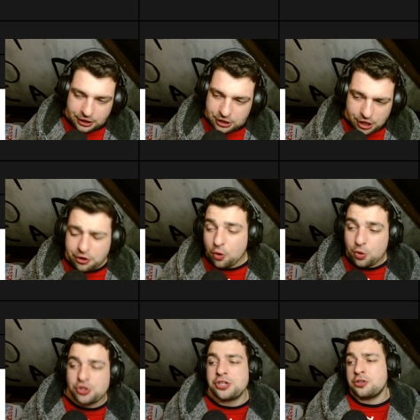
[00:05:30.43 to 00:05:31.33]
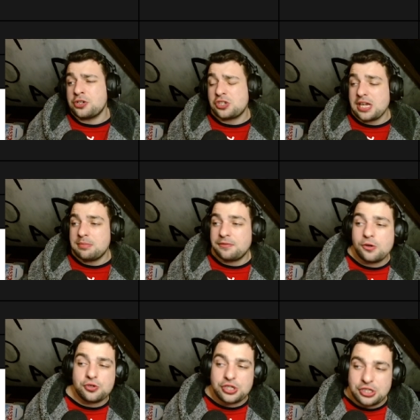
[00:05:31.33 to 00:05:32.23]
You know what she's going to say
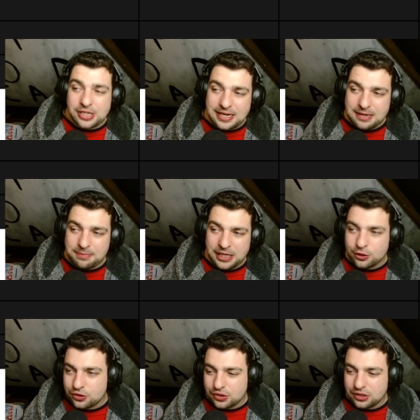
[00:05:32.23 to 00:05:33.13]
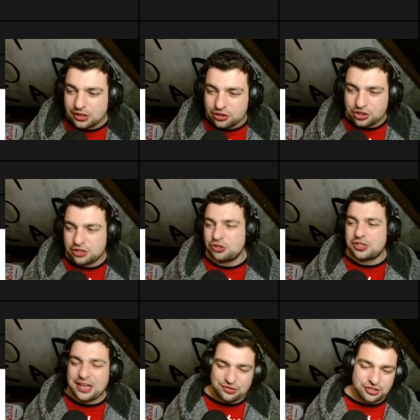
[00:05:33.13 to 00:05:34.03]
before she's said it because she just
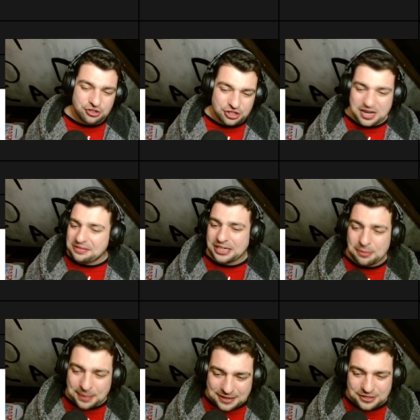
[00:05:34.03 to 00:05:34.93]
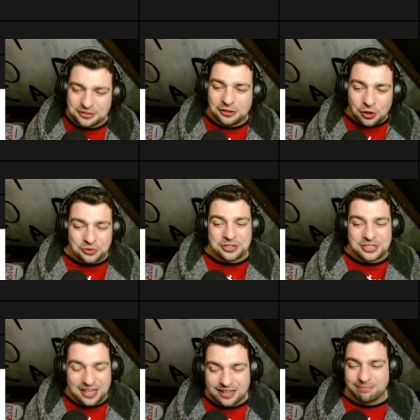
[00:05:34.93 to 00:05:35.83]
has the generic opinion a lot of the
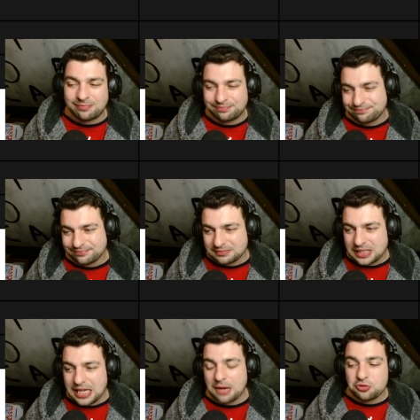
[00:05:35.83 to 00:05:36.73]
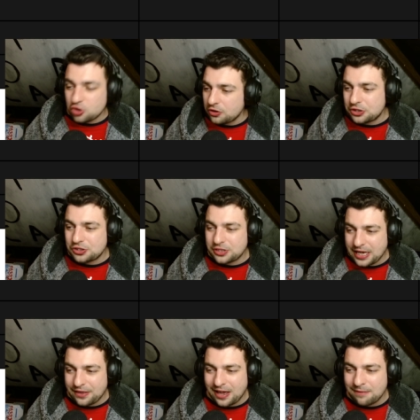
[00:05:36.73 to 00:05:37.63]
time. I'm sorry to
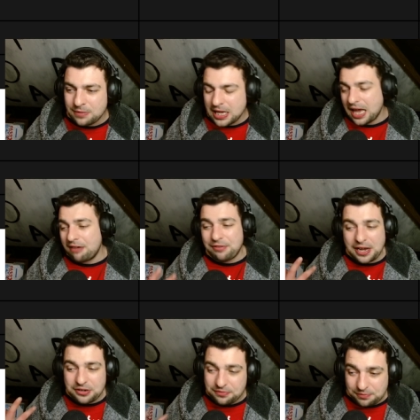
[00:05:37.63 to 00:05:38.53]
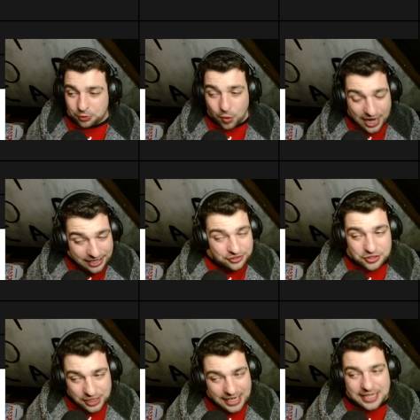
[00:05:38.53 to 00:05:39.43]
say that. I find her quite
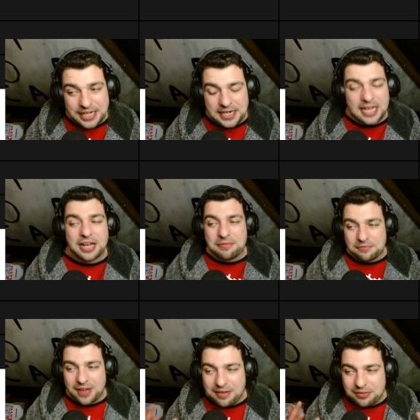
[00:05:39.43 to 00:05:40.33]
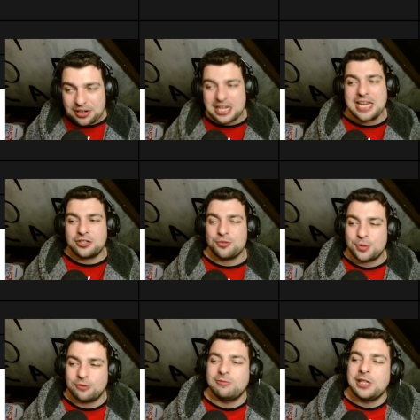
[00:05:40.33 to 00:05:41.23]
entertaining and very
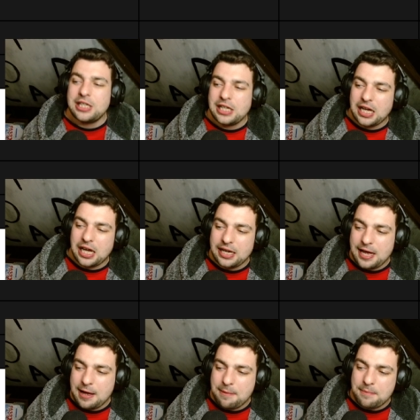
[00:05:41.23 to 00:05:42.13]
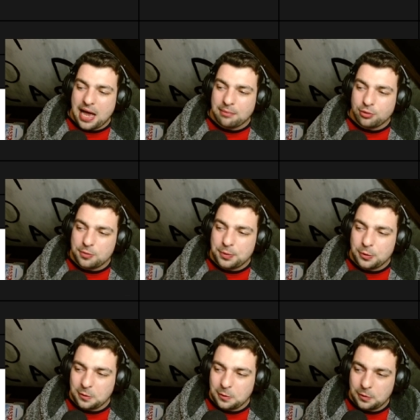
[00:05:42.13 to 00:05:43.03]
relatable. I'm going to
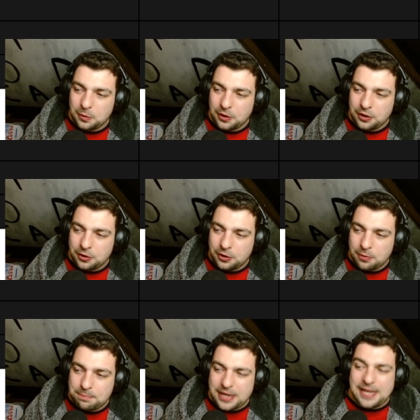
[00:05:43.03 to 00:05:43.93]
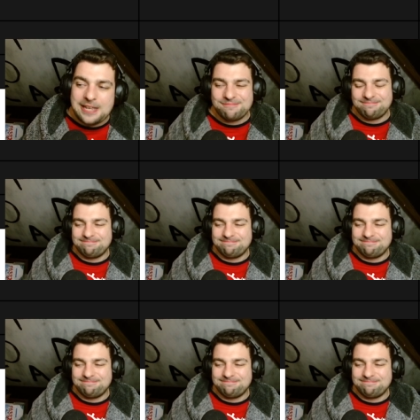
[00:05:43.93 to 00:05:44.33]
put her on B.